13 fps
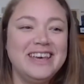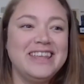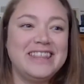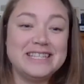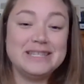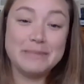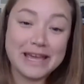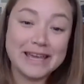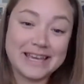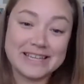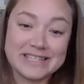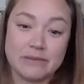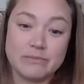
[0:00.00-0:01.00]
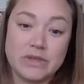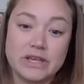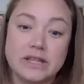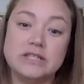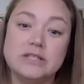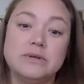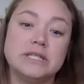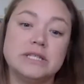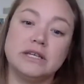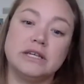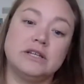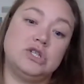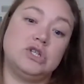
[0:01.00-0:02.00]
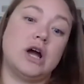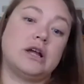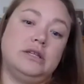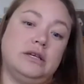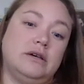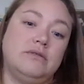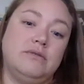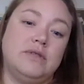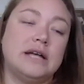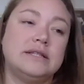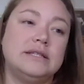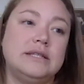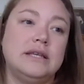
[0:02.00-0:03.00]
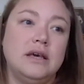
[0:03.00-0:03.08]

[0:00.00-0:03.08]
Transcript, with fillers: that's making something, that's doing something constructive, that's